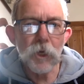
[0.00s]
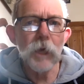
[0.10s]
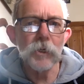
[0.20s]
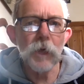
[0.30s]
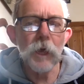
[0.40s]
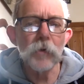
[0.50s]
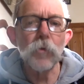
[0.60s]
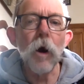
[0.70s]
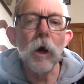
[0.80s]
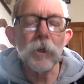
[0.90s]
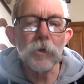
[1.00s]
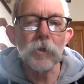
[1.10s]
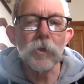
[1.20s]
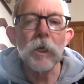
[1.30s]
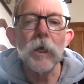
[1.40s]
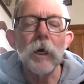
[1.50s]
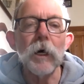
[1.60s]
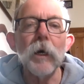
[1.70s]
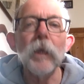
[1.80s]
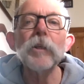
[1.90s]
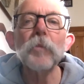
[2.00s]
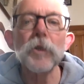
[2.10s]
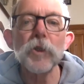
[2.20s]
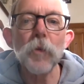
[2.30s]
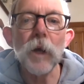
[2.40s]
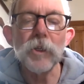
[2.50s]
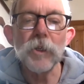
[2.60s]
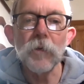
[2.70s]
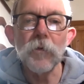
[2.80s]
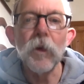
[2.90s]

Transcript: as writers is persuasive,